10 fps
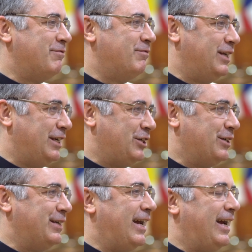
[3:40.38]

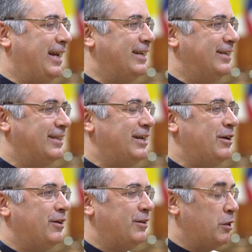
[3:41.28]
religion and
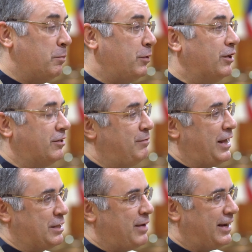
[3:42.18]
the birth of
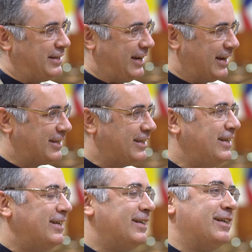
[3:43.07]
mathematics,
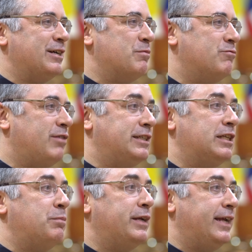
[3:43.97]
right at
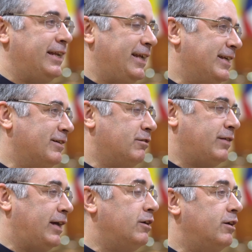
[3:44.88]
the beginning of
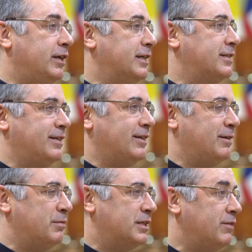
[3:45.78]
our earliest
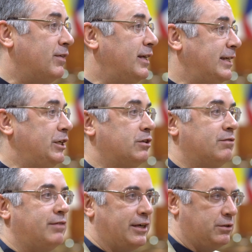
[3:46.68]

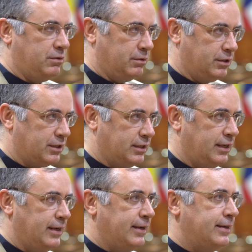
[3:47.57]
civilizational records.
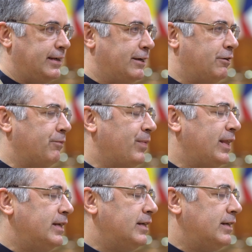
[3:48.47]
Now,
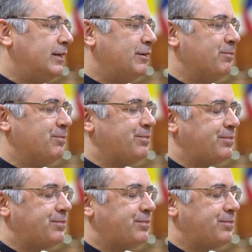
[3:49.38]
of